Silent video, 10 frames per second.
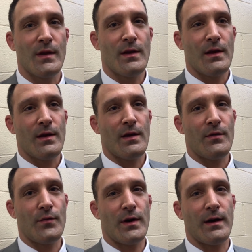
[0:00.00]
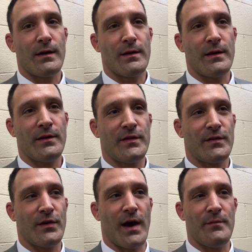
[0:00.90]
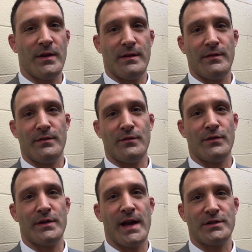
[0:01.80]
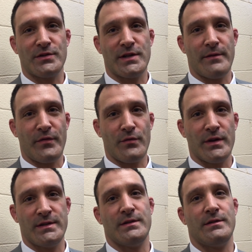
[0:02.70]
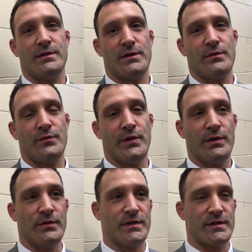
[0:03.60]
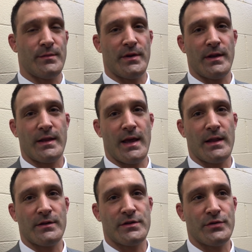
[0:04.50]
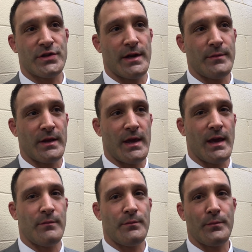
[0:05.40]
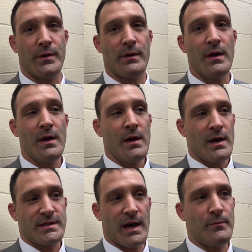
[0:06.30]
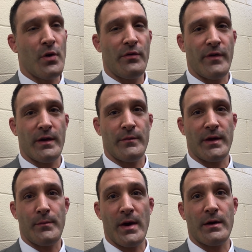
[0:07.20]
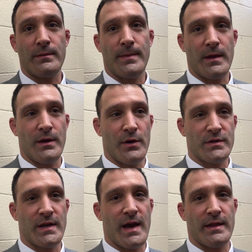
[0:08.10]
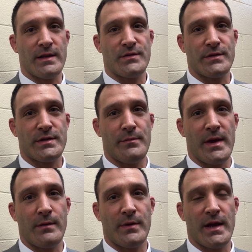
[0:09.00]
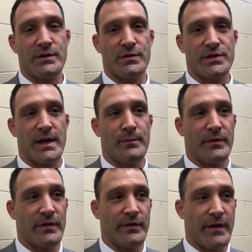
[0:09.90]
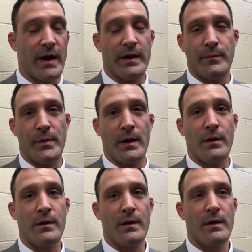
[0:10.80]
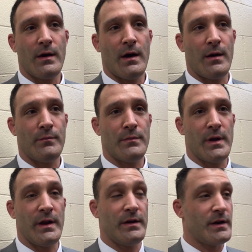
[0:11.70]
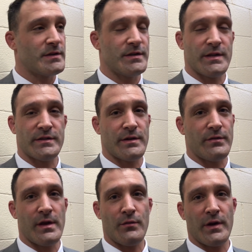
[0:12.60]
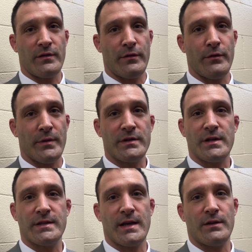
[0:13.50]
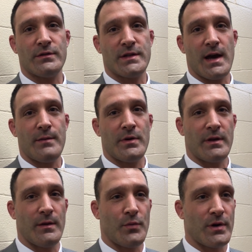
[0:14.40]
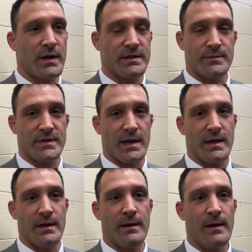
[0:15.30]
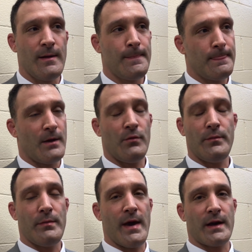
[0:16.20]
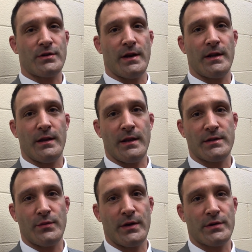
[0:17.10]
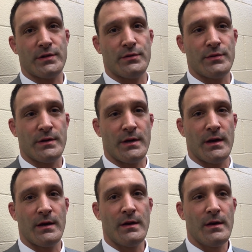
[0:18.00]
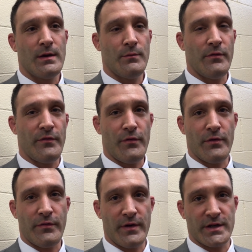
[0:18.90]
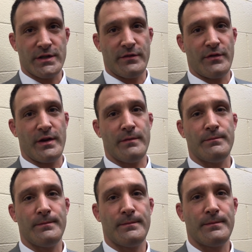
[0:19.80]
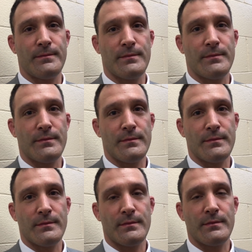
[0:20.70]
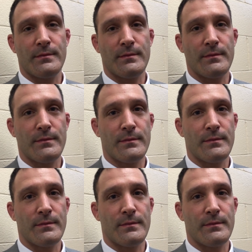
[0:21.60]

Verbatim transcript: said he got uh, me. He's good. I mean, you're a national champ for a reason. So when he loses somebody like that, there's no shame in the game. But it's got to motivate him to get better. He knows that, and that's what's going to make him a national champ. Is he's got to get better. Um, um, and he does. He does everything right too, but it's going to take a little time and keep working on some technique. And we'll be back training in the next week or two and uh, moving forward for next year for him. The thing with you is,